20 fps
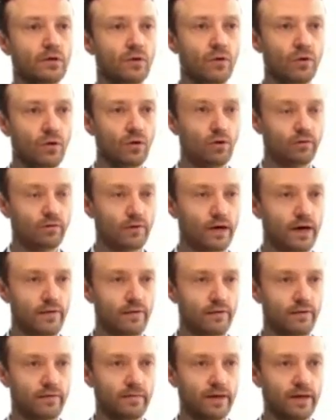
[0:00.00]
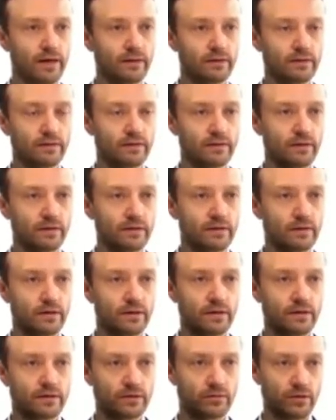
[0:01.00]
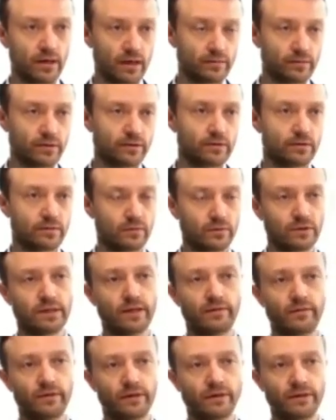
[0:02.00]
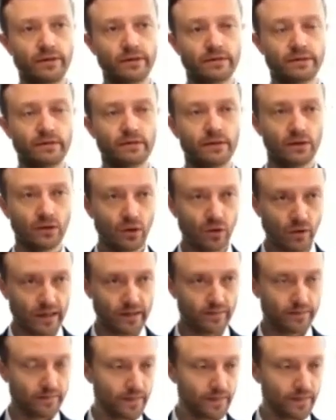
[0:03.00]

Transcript: or 5 million dirhams, whatever is lower.